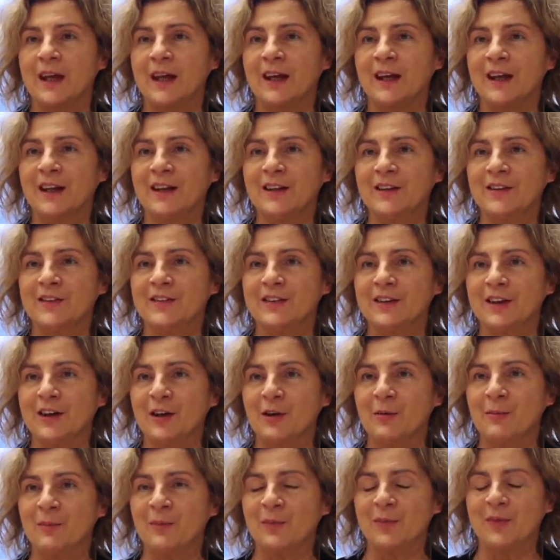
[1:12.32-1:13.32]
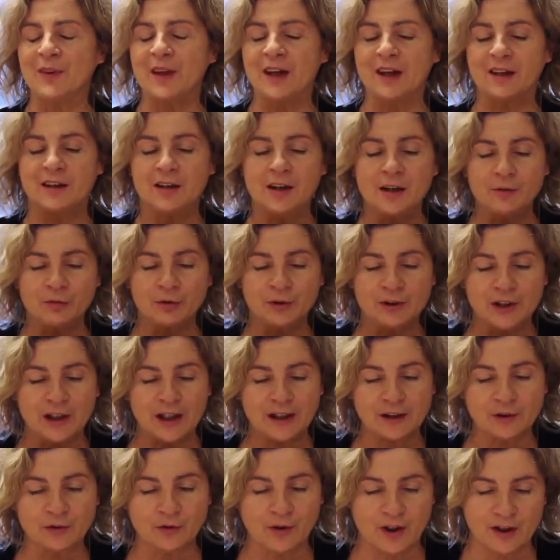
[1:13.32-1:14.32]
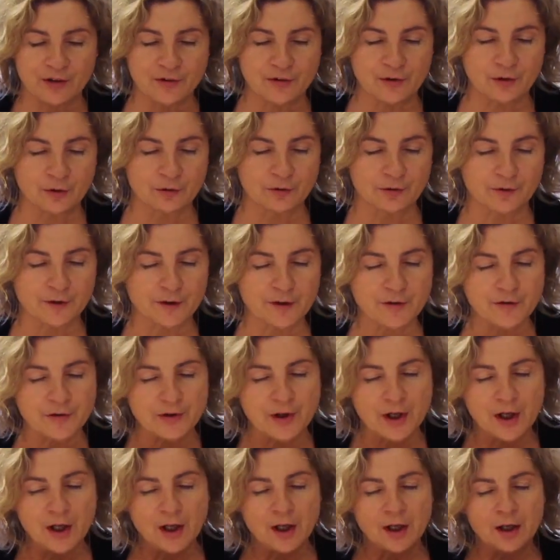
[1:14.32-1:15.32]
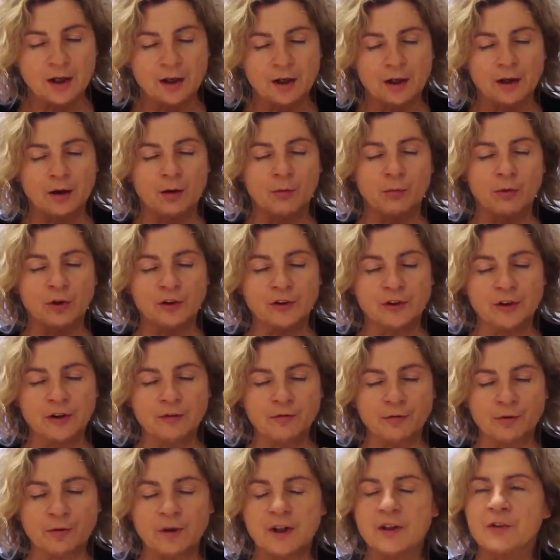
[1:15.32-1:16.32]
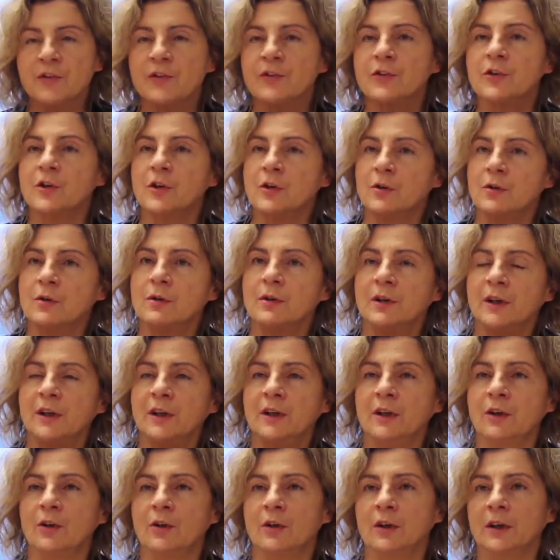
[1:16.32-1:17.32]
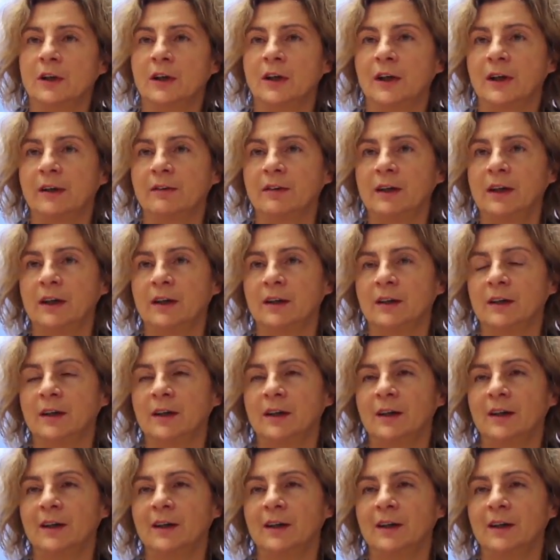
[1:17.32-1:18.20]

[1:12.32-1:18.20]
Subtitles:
And I really would like to ask you first, what influenced you in your career?